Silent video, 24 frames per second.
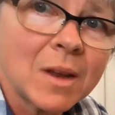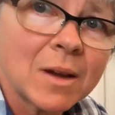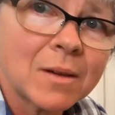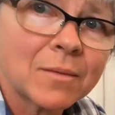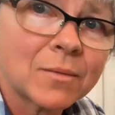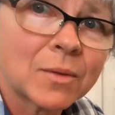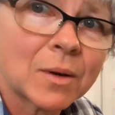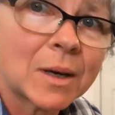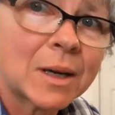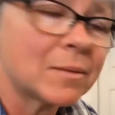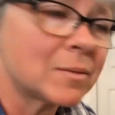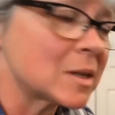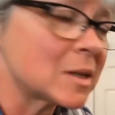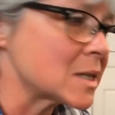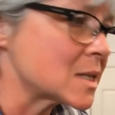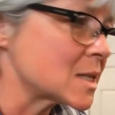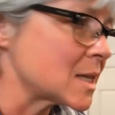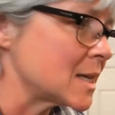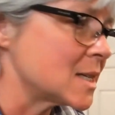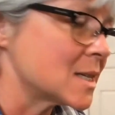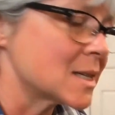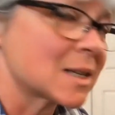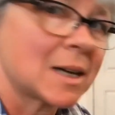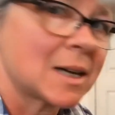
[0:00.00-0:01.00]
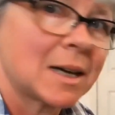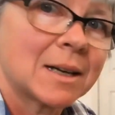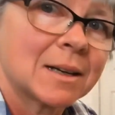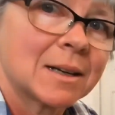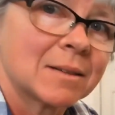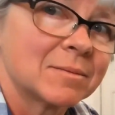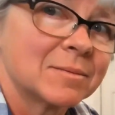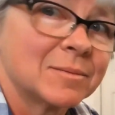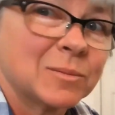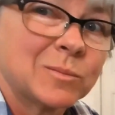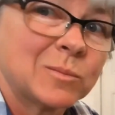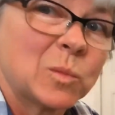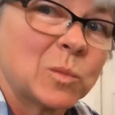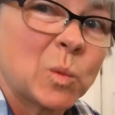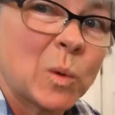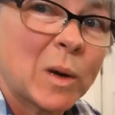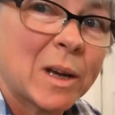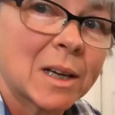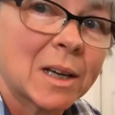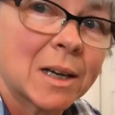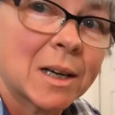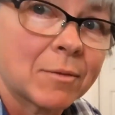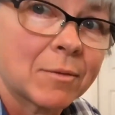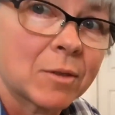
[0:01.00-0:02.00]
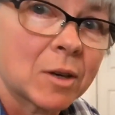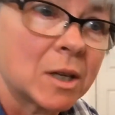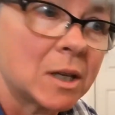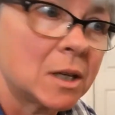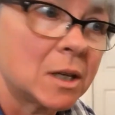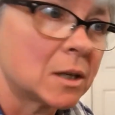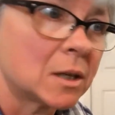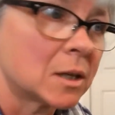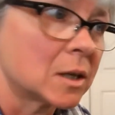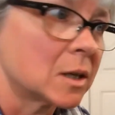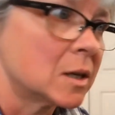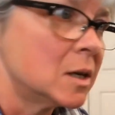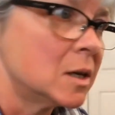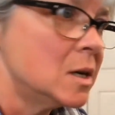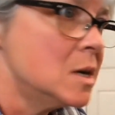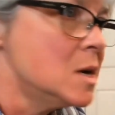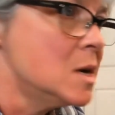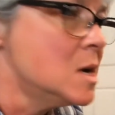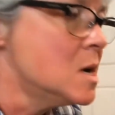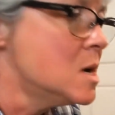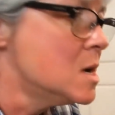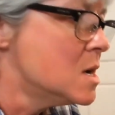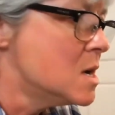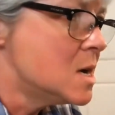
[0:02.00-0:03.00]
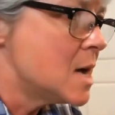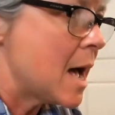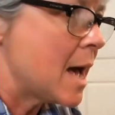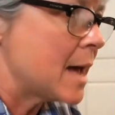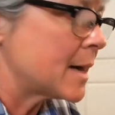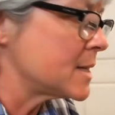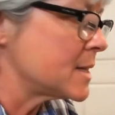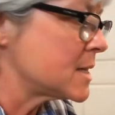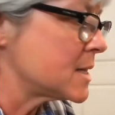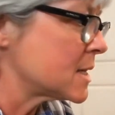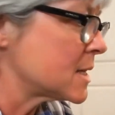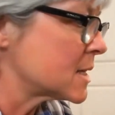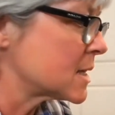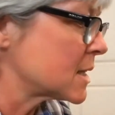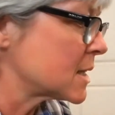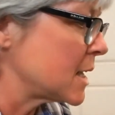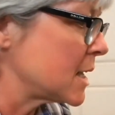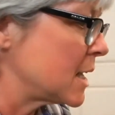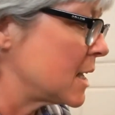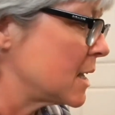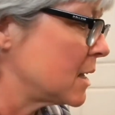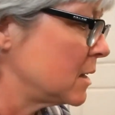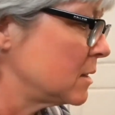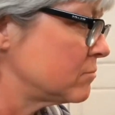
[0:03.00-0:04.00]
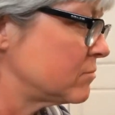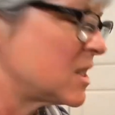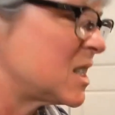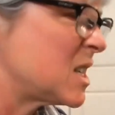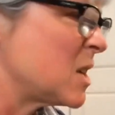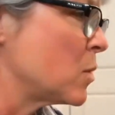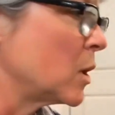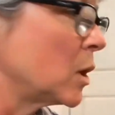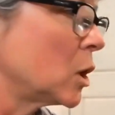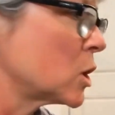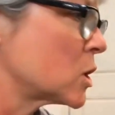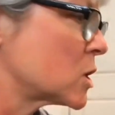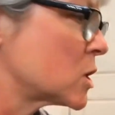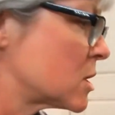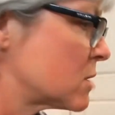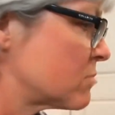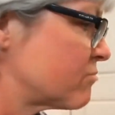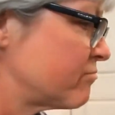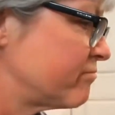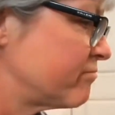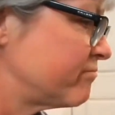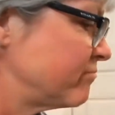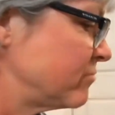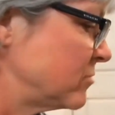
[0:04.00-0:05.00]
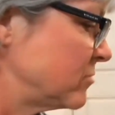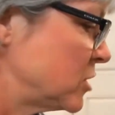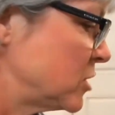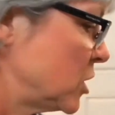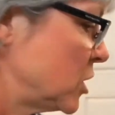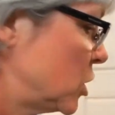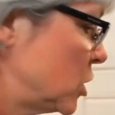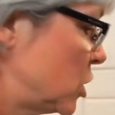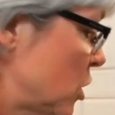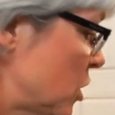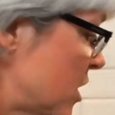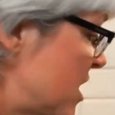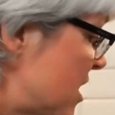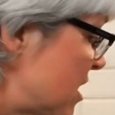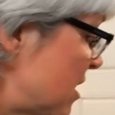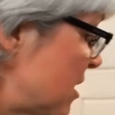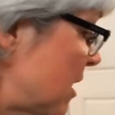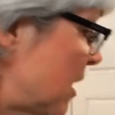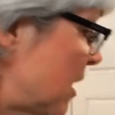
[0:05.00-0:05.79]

for any of this. I just kind of wing it every year, and I just kind of see what looks good.